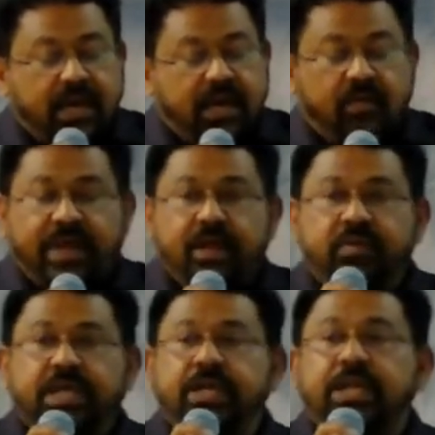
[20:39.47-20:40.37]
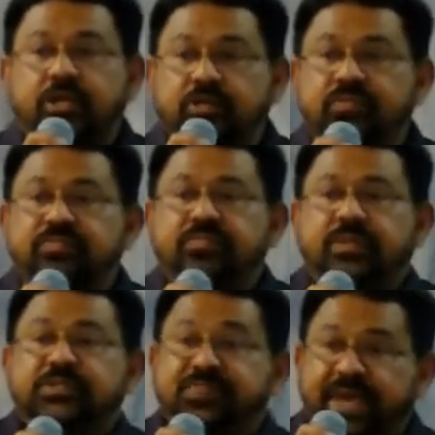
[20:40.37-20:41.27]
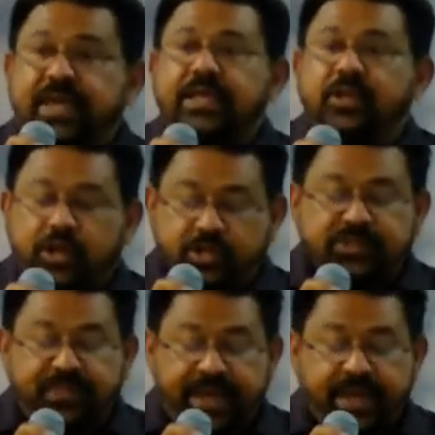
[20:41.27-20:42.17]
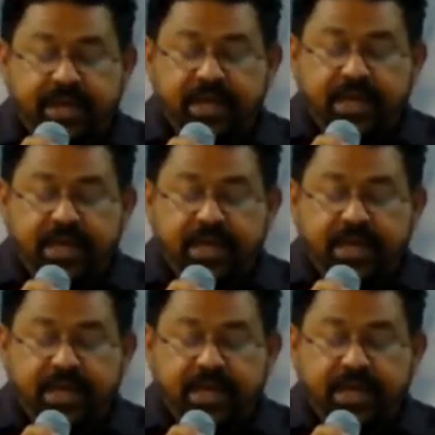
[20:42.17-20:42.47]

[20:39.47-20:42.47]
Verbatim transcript: Whenever you need to speak, you need to speak.